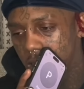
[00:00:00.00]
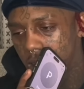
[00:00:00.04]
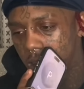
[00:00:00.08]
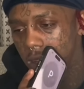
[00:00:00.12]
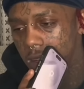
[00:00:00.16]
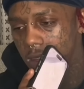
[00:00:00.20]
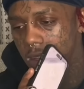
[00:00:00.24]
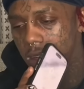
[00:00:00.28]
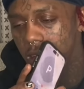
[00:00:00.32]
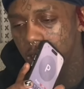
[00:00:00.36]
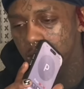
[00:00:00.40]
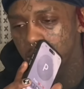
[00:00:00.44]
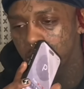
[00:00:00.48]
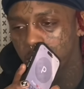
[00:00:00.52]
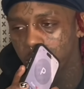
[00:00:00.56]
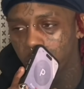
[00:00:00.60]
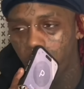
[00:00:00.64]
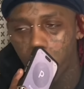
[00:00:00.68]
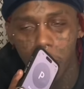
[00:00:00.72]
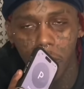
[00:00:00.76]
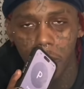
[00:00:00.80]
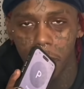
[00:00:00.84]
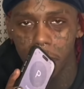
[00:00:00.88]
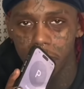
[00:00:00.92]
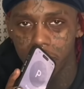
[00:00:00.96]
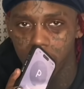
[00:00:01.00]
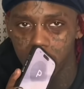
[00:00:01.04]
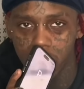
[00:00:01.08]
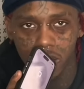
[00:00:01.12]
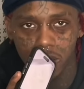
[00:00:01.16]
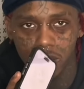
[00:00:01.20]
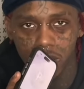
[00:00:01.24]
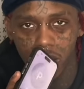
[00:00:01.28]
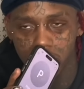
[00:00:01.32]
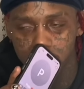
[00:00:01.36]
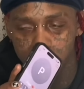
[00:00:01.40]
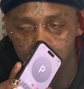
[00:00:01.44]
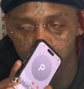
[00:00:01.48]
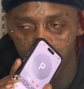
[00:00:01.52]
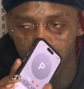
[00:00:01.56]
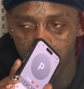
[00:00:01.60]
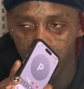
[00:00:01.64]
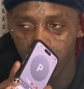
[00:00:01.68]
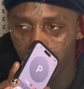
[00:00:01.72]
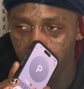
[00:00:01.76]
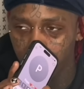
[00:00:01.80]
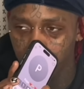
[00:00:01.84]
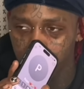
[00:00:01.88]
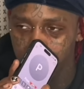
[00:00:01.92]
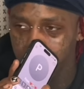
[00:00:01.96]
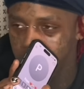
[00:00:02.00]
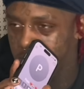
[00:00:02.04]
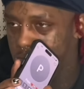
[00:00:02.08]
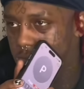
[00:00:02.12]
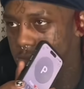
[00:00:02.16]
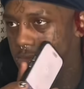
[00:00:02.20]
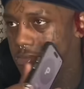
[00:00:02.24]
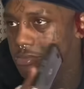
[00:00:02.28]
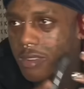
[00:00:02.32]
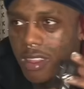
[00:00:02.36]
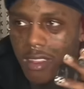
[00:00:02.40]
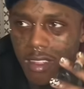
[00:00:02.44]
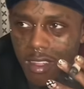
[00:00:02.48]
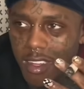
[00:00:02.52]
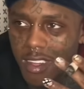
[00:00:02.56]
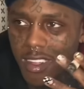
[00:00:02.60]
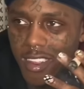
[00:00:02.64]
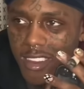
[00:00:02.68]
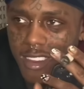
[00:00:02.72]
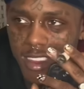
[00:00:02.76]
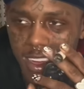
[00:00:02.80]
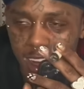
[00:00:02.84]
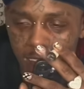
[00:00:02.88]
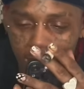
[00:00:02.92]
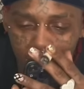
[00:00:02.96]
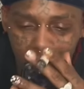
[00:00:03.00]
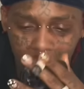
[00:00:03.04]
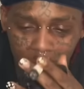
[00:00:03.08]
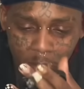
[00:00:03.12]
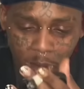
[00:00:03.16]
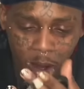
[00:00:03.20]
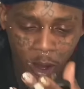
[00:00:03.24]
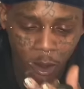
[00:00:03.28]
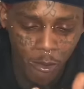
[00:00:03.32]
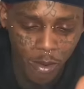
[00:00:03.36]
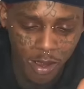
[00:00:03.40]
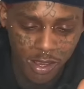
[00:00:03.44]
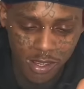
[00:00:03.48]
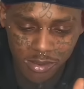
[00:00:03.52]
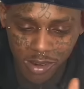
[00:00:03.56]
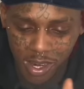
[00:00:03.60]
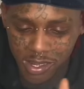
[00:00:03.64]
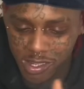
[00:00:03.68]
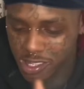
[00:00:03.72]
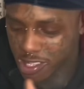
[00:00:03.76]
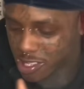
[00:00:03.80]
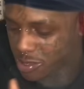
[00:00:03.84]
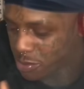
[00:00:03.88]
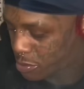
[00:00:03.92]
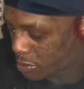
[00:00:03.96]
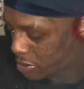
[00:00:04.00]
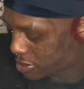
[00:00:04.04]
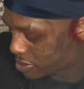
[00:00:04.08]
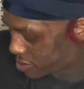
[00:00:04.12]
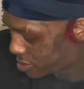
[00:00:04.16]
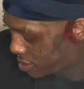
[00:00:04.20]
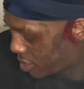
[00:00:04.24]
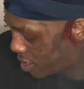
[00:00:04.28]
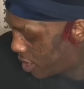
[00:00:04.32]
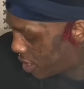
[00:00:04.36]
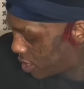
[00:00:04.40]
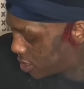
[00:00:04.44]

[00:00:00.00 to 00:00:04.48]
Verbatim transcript: And yeah, I'm a big. That's why, I, think I'm always watching sports.